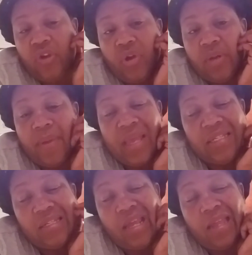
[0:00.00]
girl of
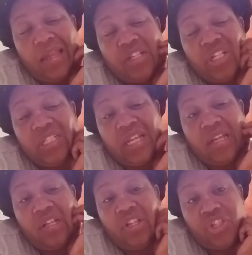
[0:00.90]
mine tonight, and she
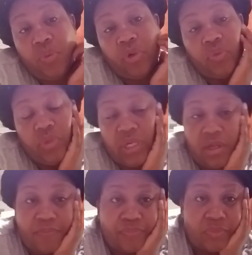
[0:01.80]
said she works with
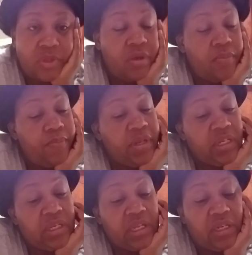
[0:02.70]

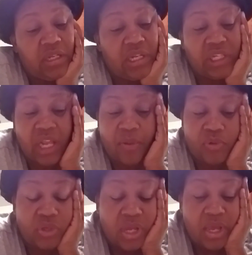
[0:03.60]
mentally
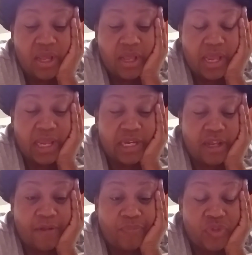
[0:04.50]
disabled.
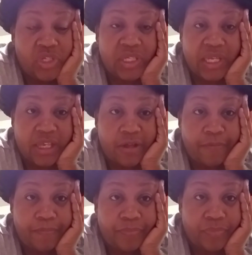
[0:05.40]
And she said,
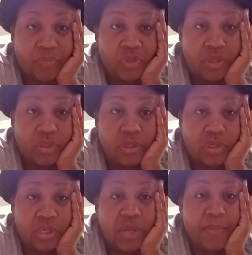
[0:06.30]
Kim,
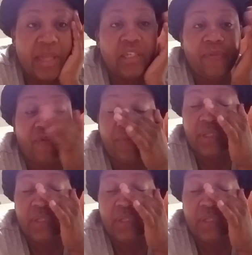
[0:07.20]
he may suffer from